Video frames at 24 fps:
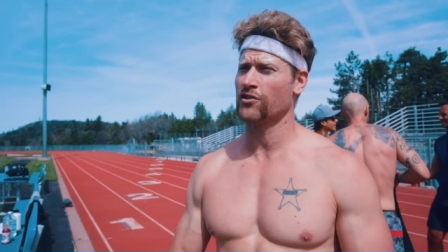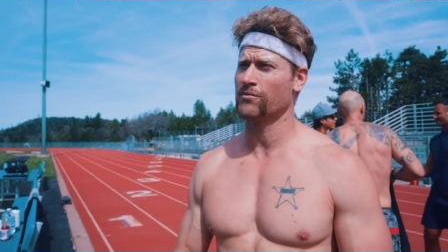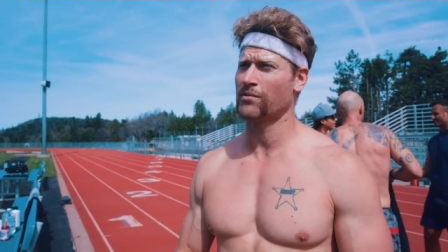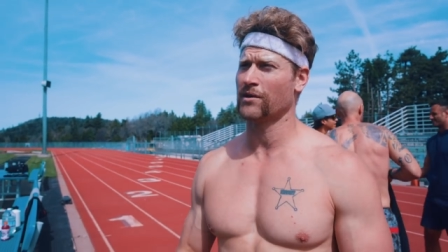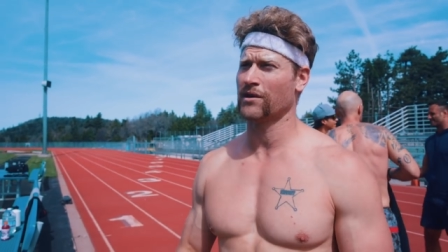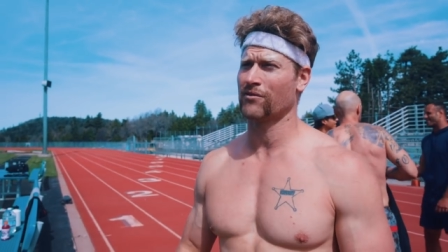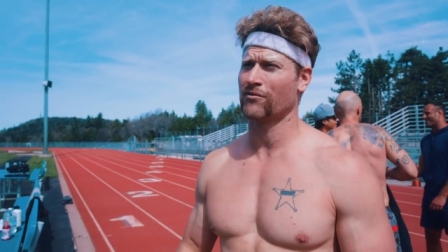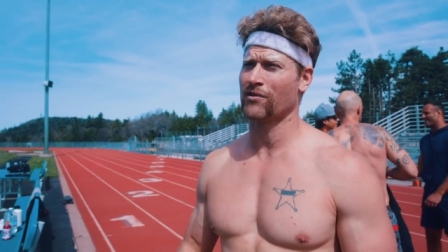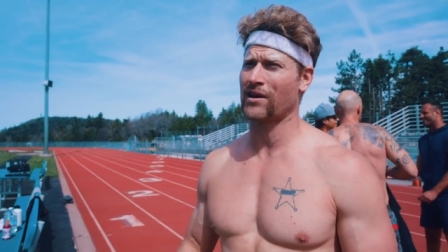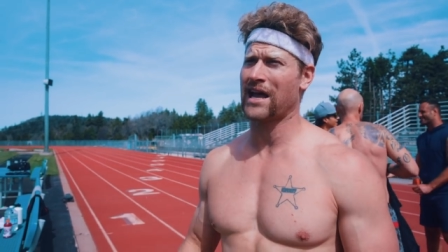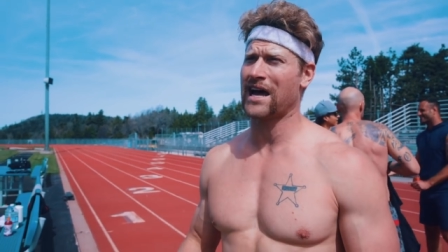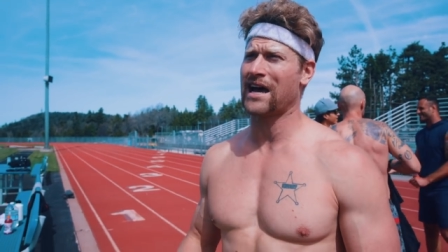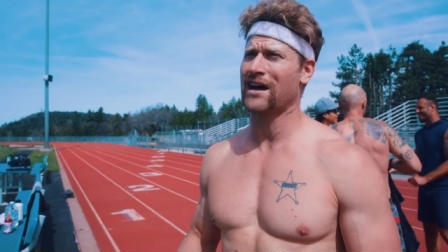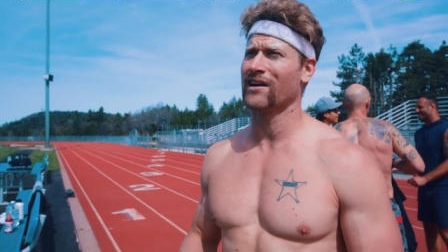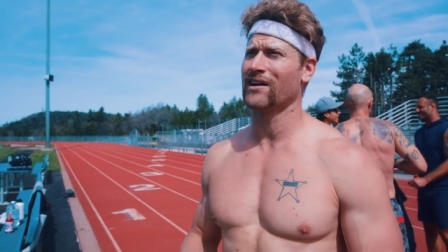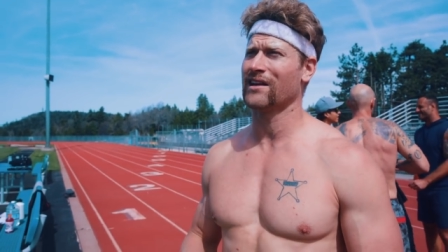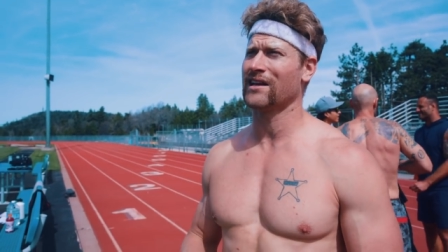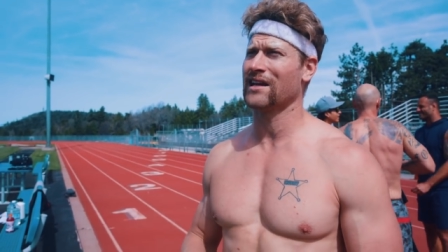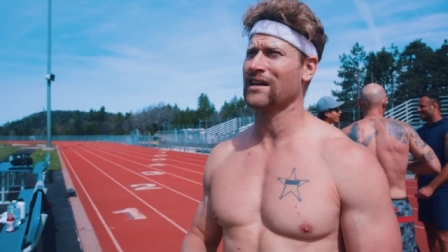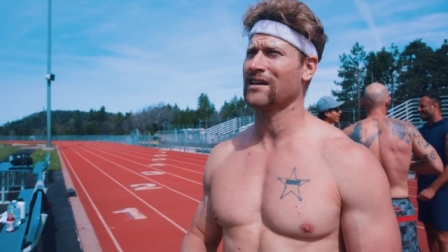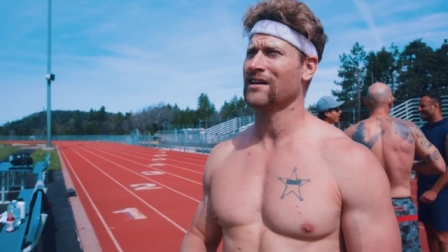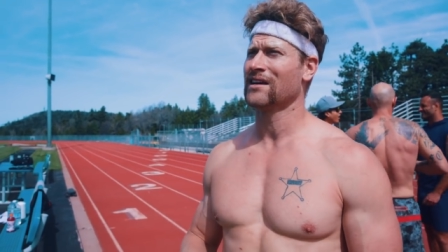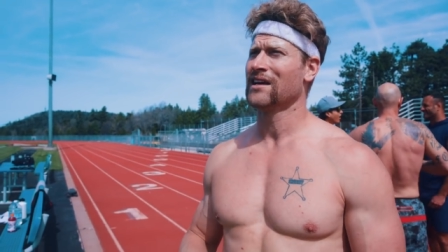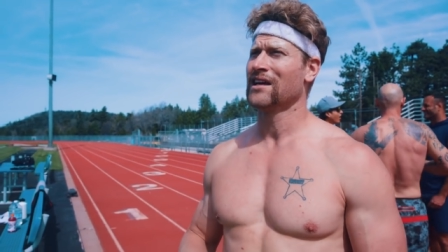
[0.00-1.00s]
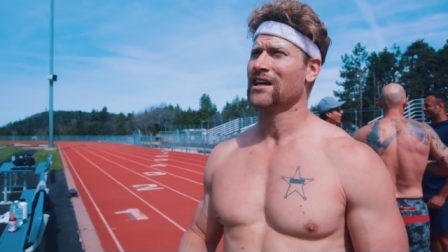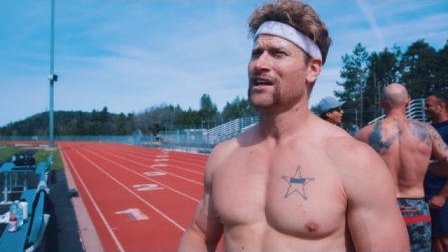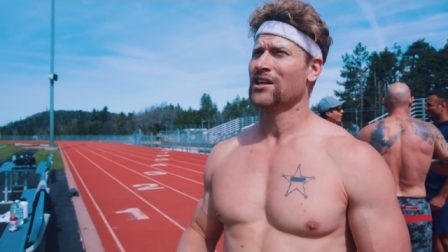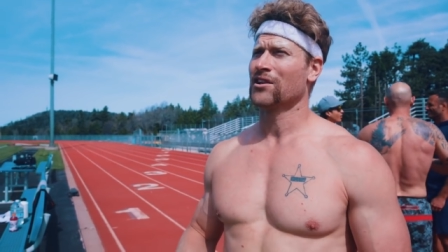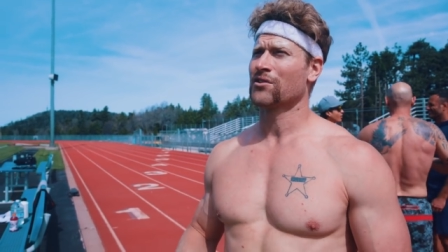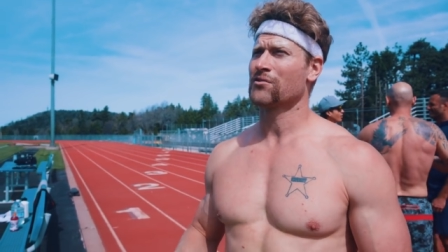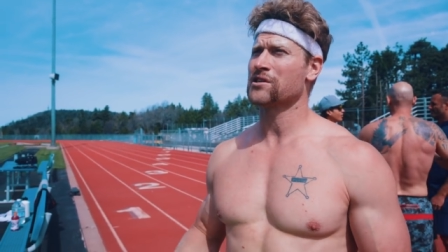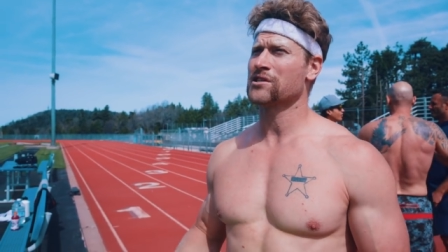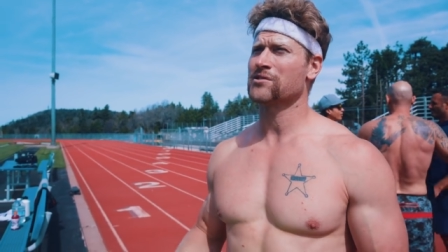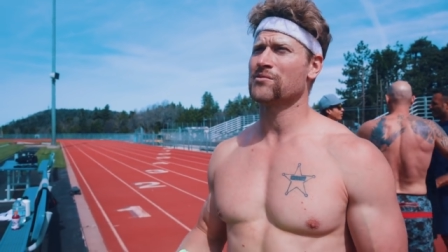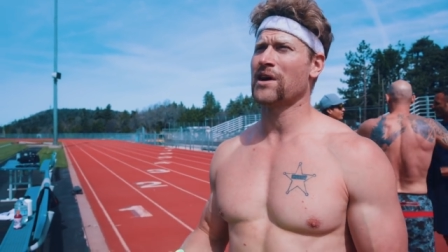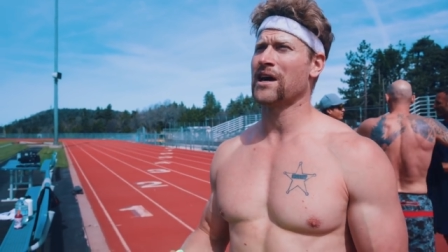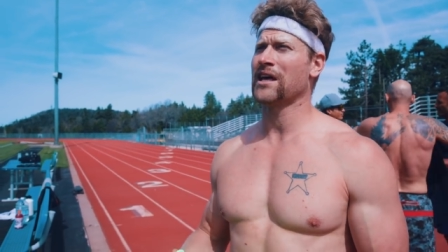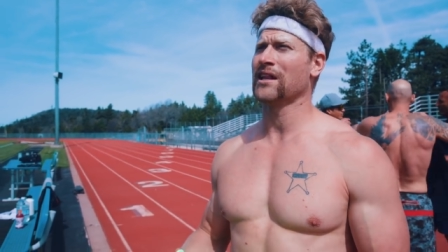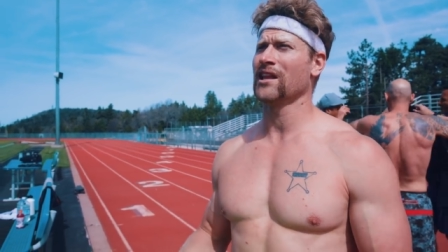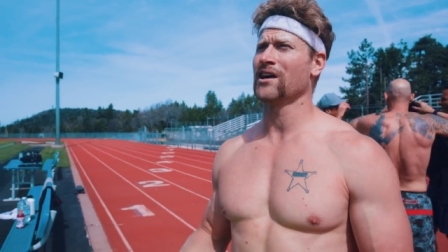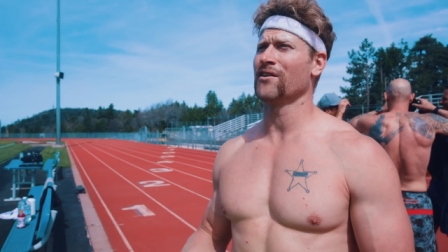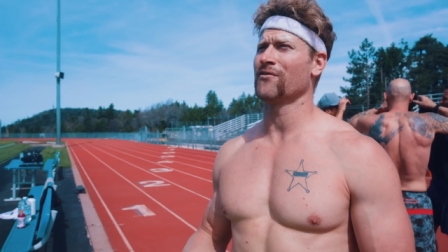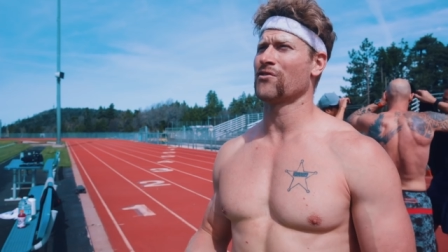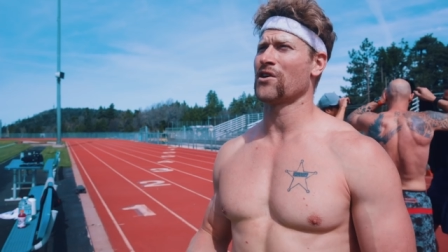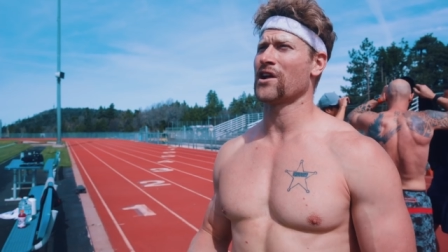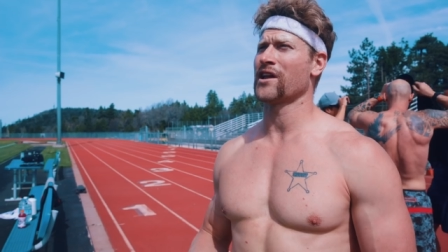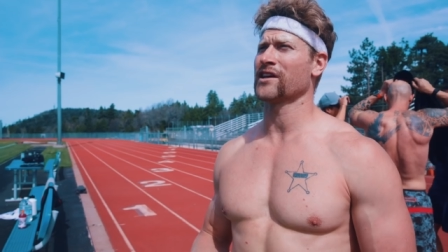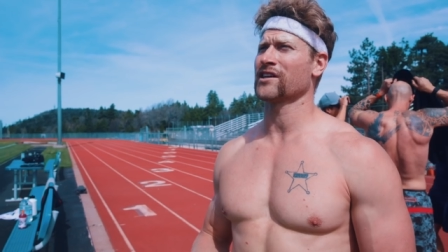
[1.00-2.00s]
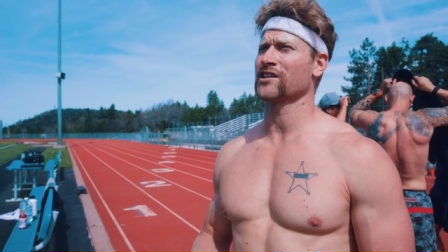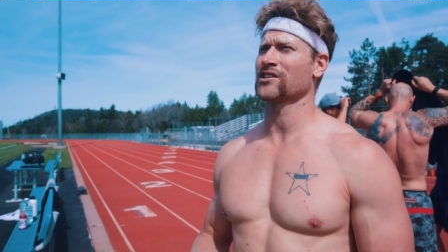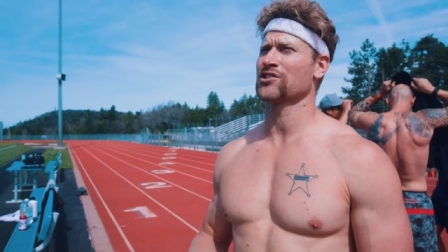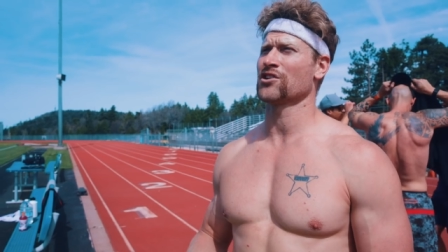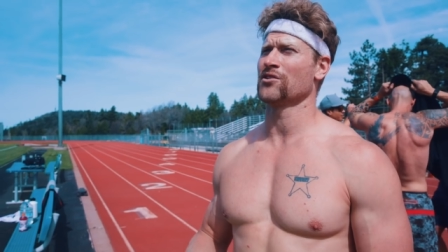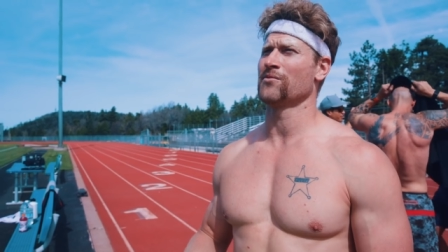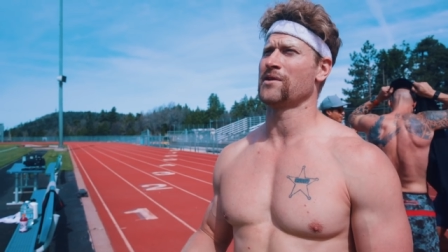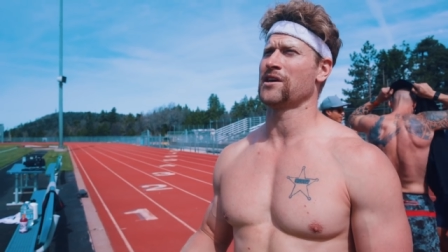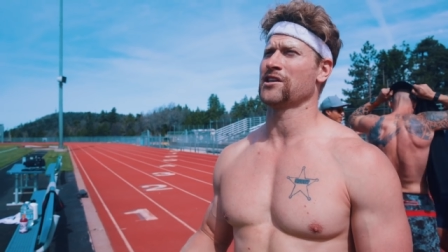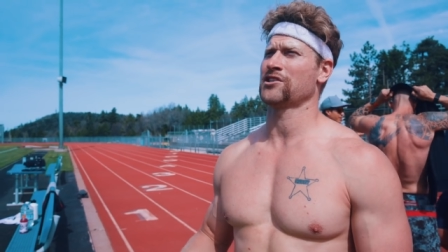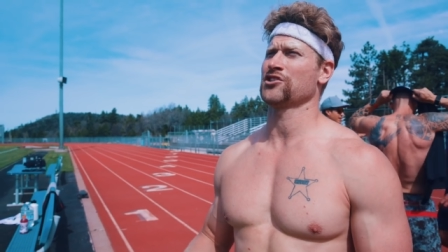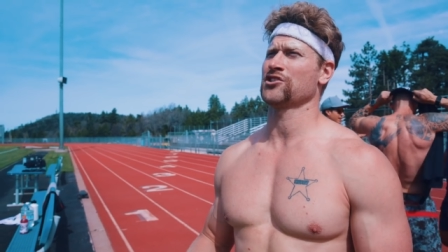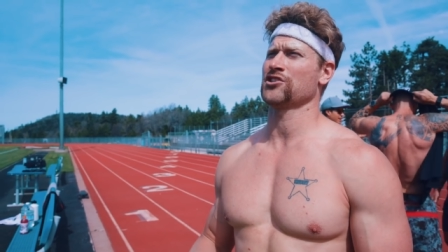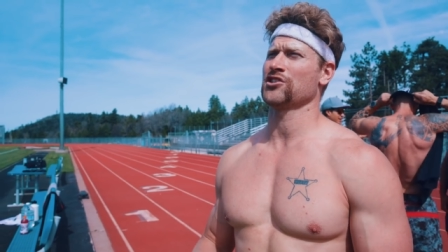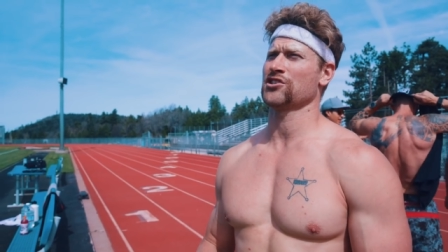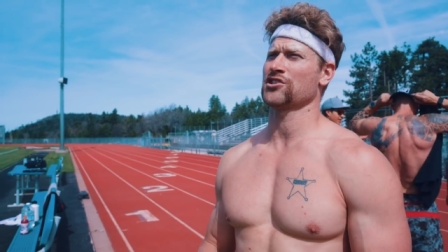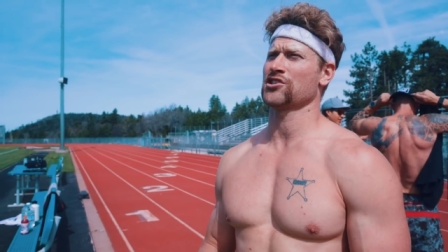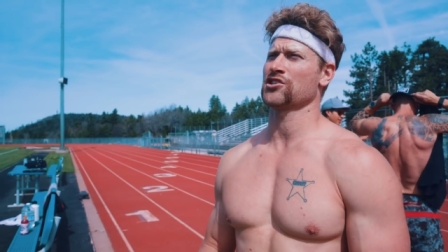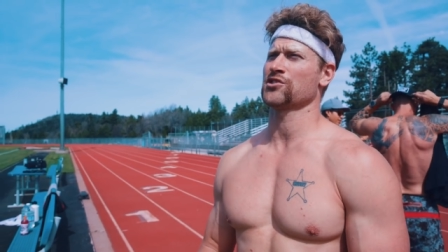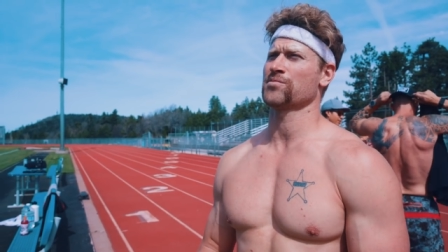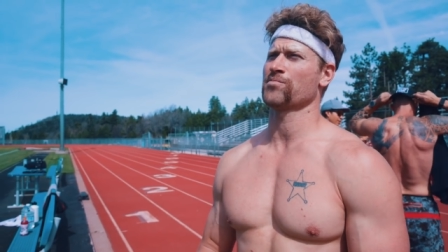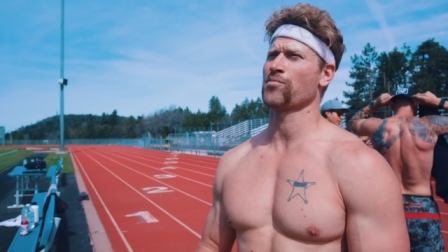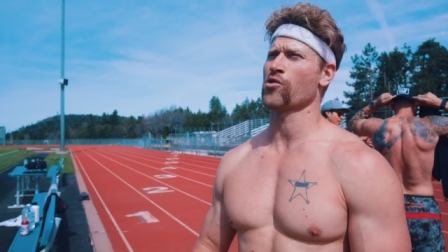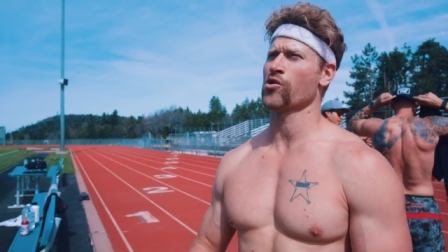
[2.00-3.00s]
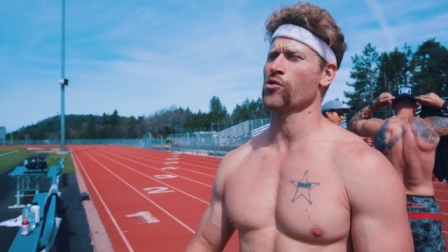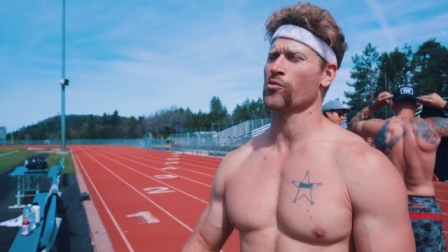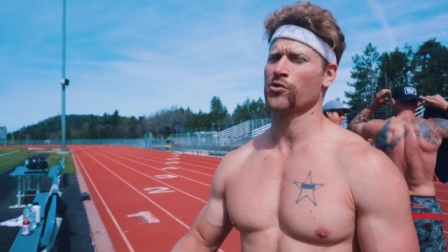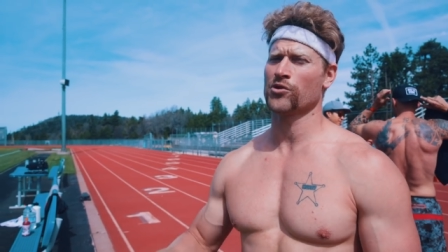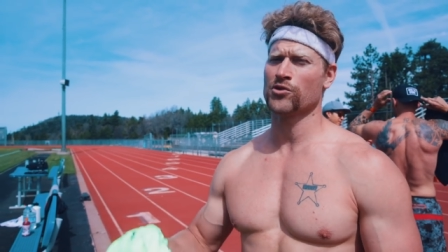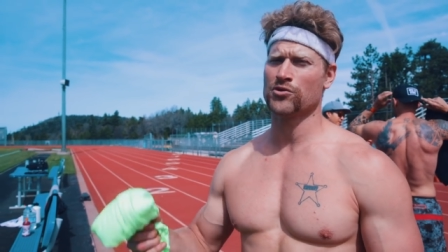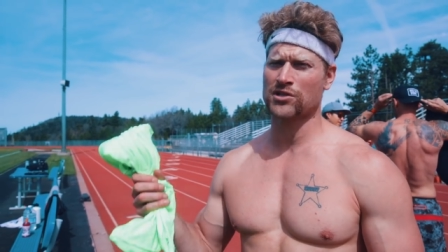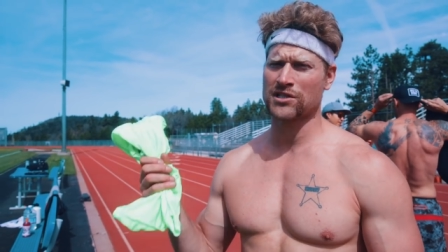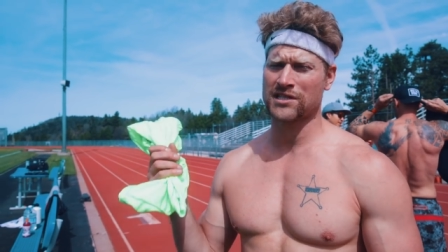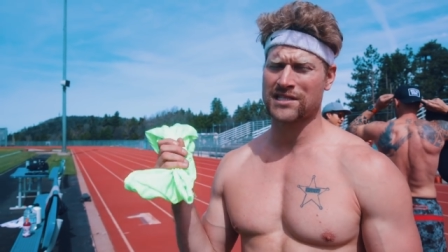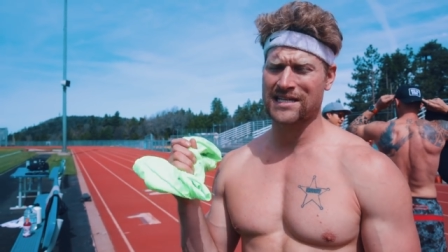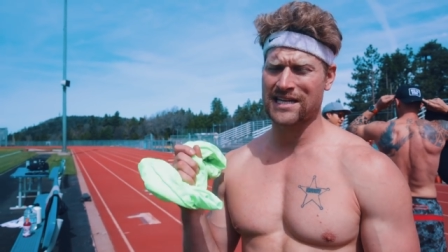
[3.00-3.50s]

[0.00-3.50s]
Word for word: but in reality, the reason why I love running so much is it's a sport where you just